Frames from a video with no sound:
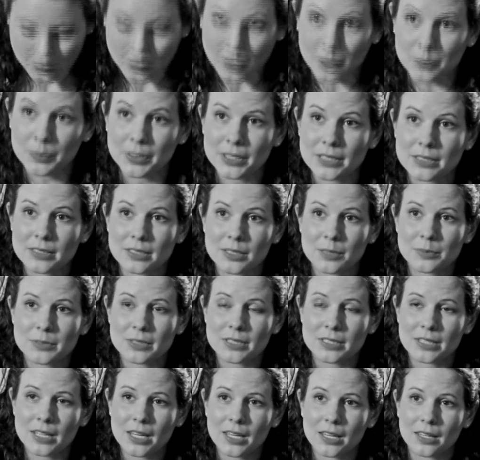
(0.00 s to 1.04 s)
I picked it up
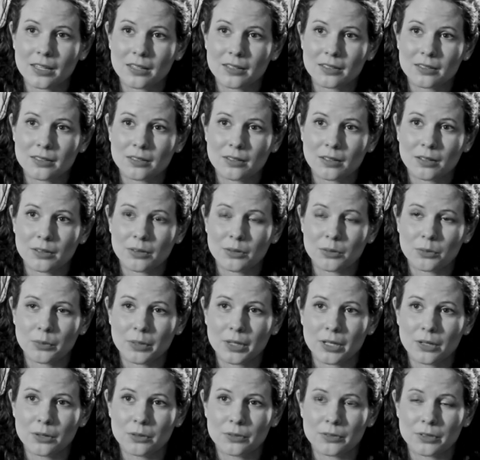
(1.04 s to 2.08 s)
today on the
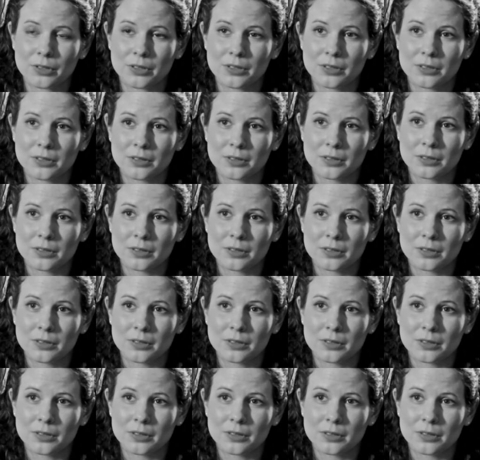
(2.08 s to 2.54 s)
way over.